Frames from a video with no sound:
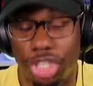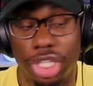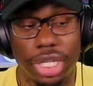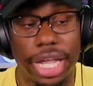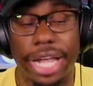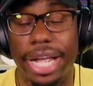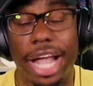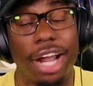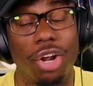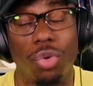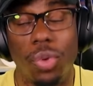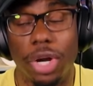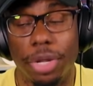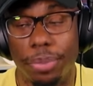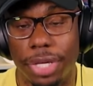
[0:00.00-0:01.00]
She like, I
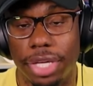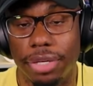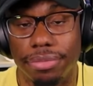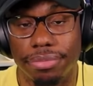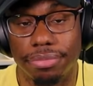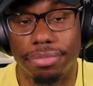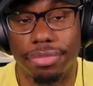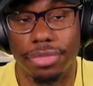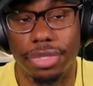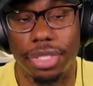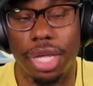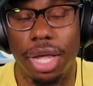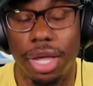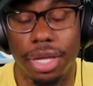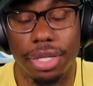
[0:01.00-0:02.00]
don't want to be.
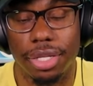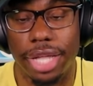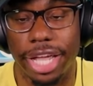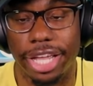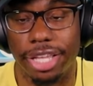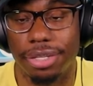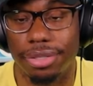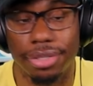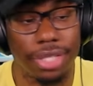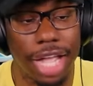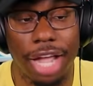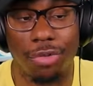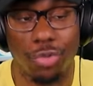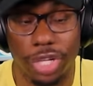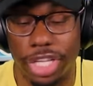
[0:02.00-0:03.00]
Like,
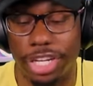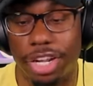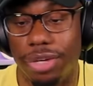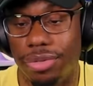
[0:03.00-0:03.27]
I really